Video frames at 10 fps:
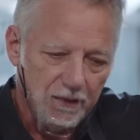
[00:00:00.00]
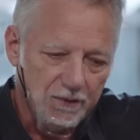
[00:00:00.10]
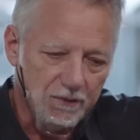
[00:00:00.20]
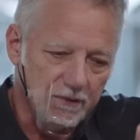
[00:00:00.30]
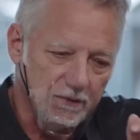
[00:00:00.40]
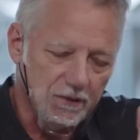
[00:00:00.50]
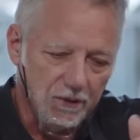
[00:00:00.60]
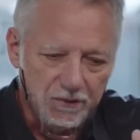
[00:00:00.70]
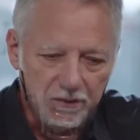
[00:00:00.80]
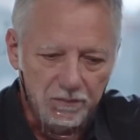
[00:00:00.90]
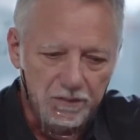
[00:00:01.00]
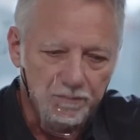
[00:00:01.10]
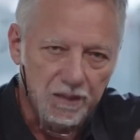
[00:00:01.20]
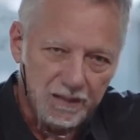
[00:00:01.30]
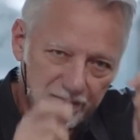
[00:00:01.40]
you can, you
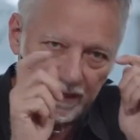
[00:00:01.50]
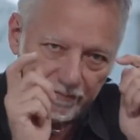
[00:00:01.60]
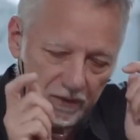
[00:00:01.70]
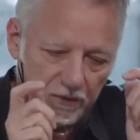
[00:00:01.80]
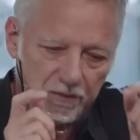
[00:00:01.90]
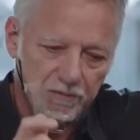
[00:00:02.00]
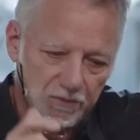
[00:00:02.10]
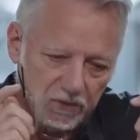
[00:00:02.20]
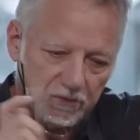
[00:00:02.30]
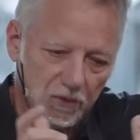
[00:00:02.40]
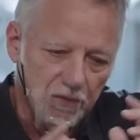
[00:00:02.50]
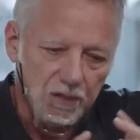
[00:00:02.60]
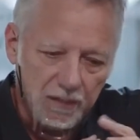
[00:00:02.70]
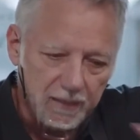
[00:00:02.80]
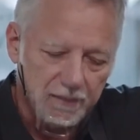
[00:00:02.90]
barely even have to look through, you just go
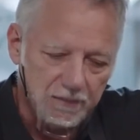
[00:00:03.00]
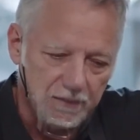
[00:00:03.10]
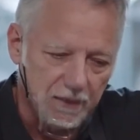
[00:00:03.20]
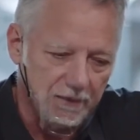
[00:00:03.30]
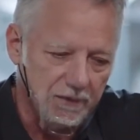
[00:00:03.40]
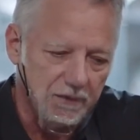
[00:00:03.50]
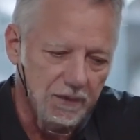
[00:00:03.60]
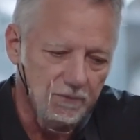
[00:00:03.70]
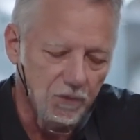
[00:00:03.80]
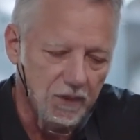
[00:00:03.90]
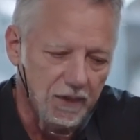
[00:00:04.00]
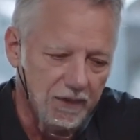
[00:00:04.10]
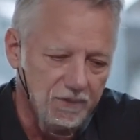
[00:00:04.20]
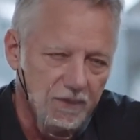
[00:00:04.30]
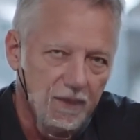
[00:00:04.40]
click and it's done. And
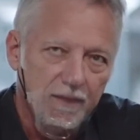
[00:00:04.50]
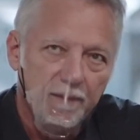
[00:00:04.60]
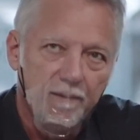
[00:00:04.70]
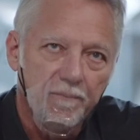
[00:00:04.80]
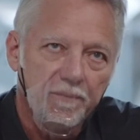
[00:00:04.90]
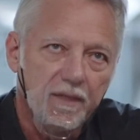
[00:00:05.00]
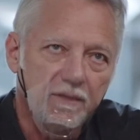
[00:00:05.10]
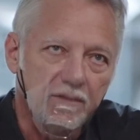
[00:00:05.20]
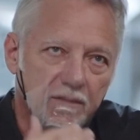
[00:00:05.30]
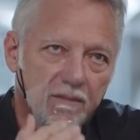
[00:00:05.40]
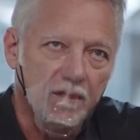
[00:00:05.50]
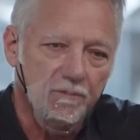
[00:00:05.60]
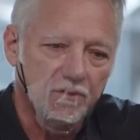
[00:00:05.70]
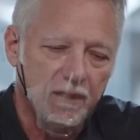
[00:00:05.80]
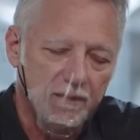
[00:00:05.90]
whereas it's
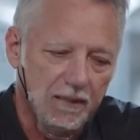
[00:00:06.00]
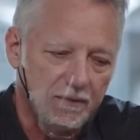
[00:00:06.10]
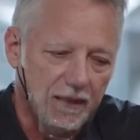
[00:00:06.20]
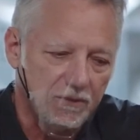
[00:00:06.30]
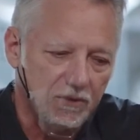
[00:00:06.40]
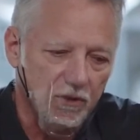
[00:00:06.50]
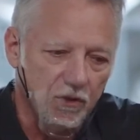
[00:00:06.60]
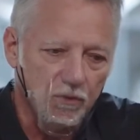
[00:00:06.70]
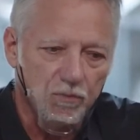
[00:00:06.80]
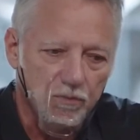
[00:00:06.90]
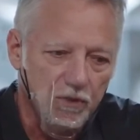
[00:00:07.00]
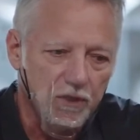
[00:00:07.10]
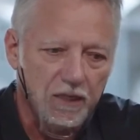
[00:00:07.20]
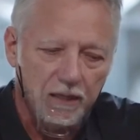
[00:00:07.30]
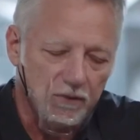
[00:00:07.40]
almost like that slow
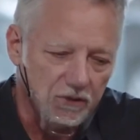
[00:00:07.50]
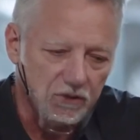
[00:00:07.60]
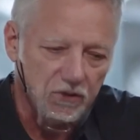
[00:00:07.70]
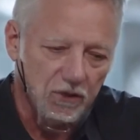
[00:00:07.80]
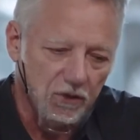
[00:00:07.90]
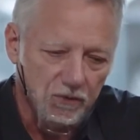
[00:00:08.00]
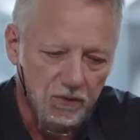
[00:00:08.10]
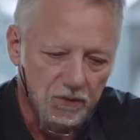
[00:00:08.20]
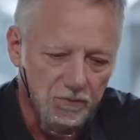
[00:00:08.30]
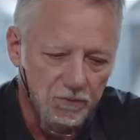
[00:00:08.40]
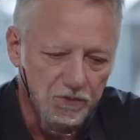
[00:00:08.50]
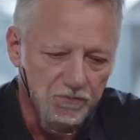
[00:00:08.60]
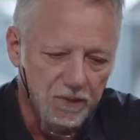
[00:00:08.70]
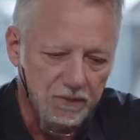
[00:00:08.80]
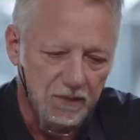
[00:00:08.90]
cooking or the slow
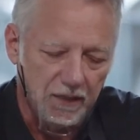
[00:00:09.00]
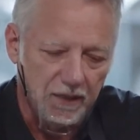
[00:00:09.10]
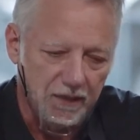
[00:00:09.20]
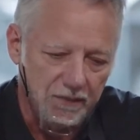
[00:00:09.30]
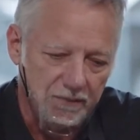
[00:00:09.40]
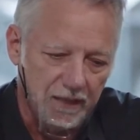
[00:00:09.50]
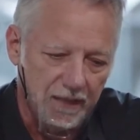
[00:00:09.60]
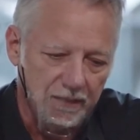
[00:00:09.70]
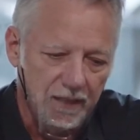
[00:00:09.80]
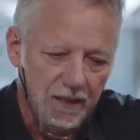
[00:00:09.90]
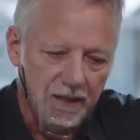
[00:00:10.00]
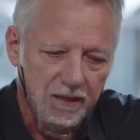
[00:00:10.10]
movement that